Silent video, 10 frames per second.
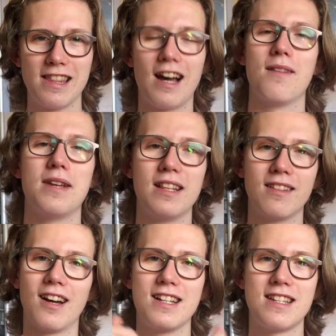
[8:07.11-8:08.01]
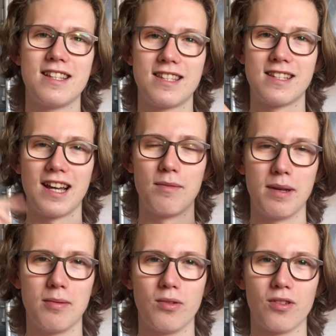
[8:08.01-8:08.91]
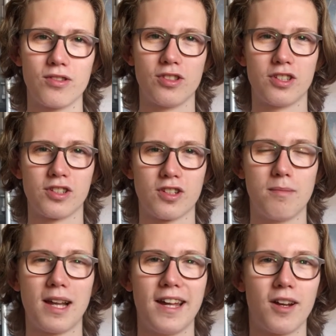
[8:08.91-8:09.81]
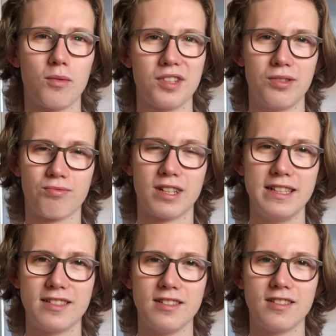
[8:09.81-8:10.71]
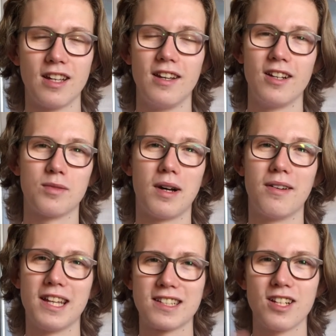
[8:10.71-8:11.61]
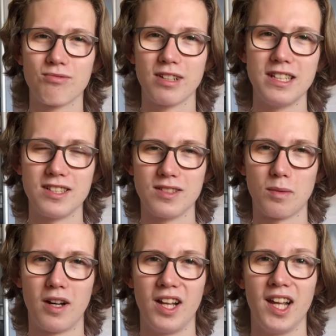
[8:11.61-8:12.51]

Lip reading: I mean, I did tell people not to just complain. I wanted reasons as well, and there's no reasons why